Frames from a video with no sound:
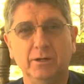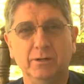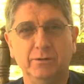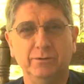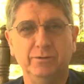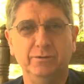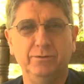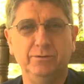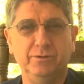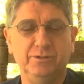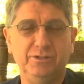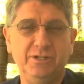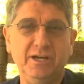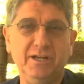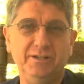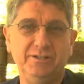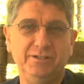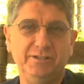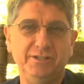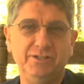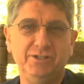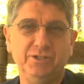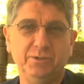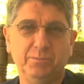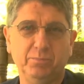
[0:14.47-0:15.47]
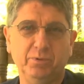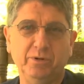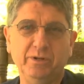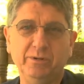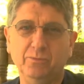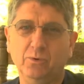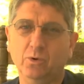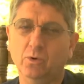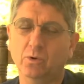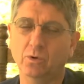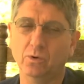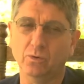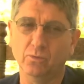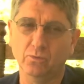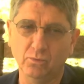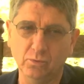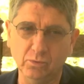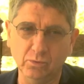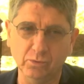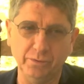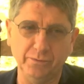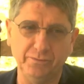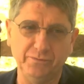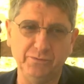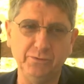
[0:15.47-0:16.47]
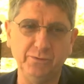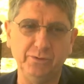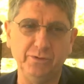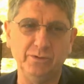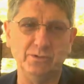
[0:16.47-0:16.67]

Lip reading: The Tennessee Supreme Court ruled a few